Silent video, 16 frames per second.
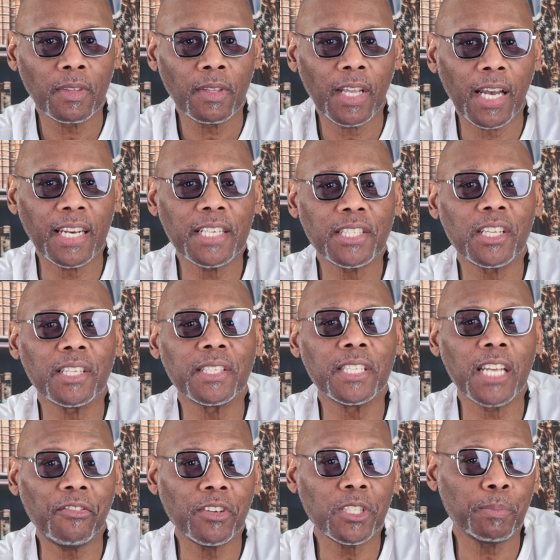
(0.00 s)
that is the
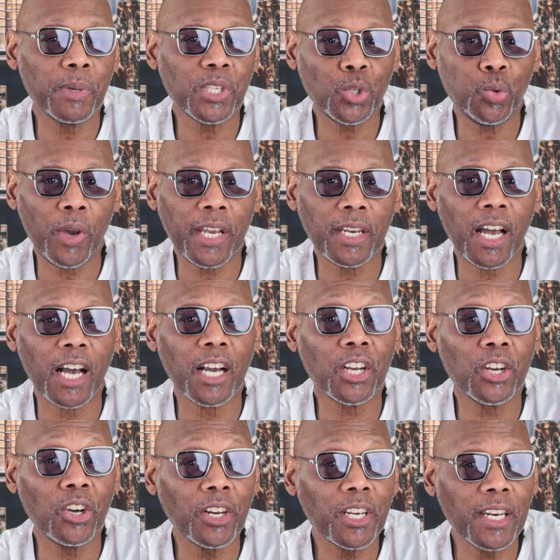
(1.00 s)
difference between a
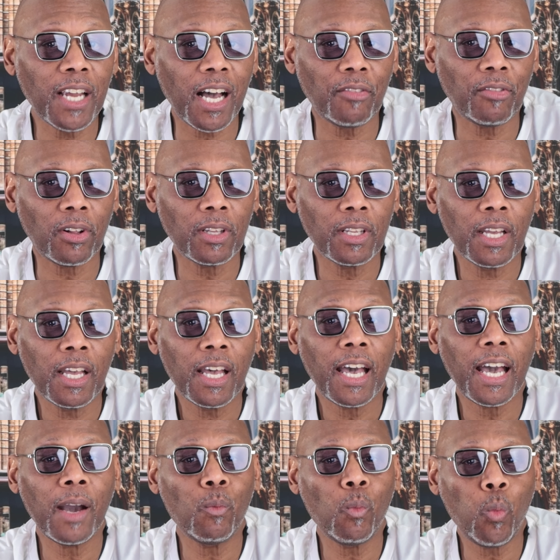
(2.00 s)
good novel
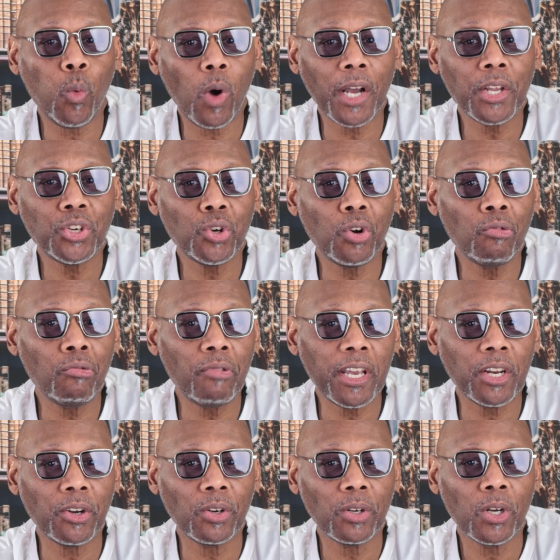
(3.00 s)
and one your
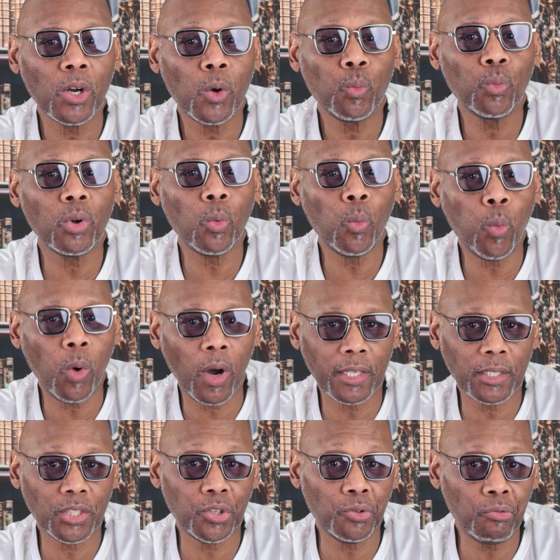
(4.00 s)
reader will
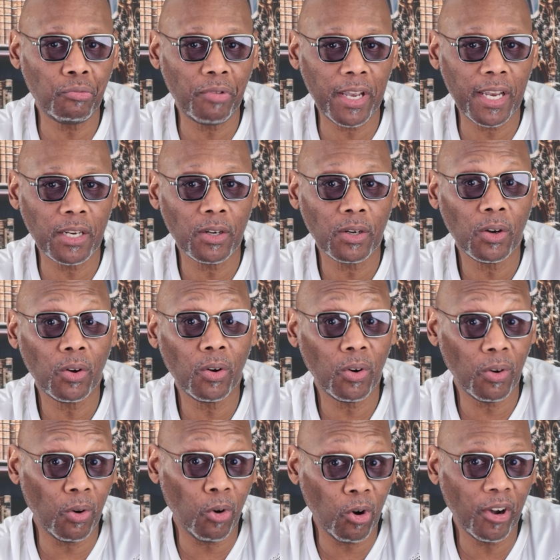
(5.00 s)
want to read
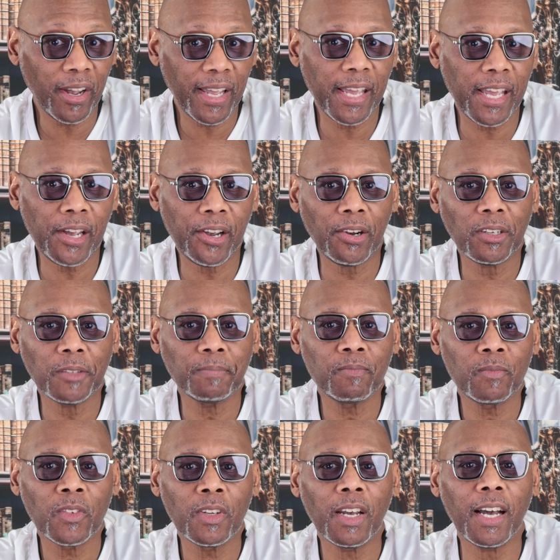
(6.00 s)
or hear
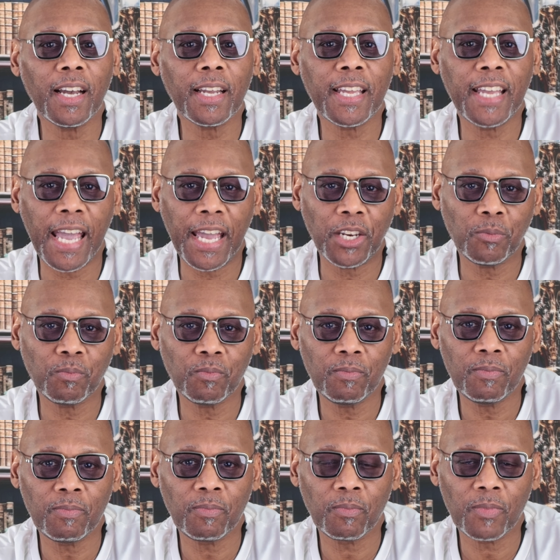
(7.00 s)
again
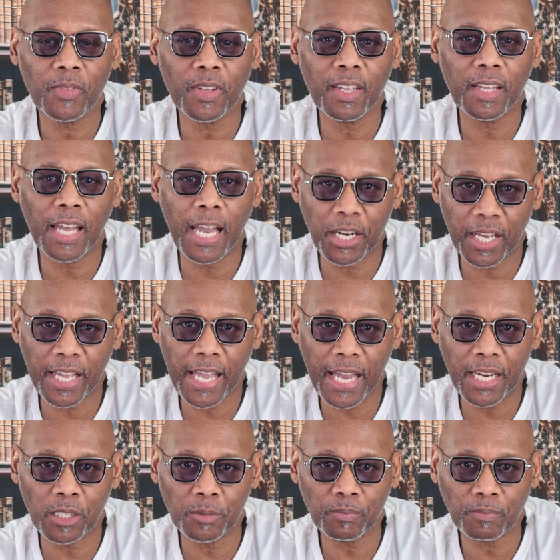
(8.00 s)
and
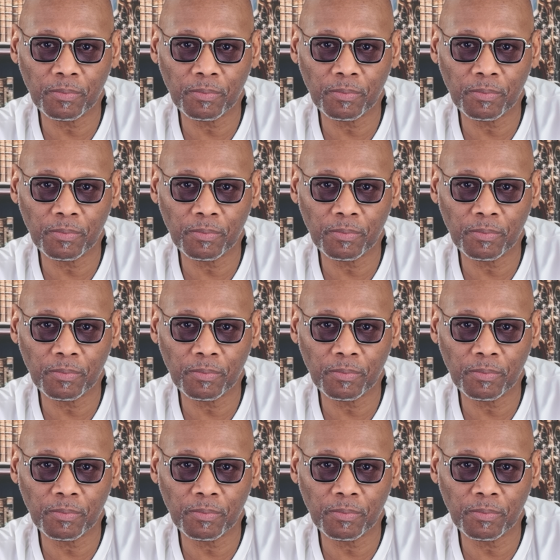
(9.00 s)
again.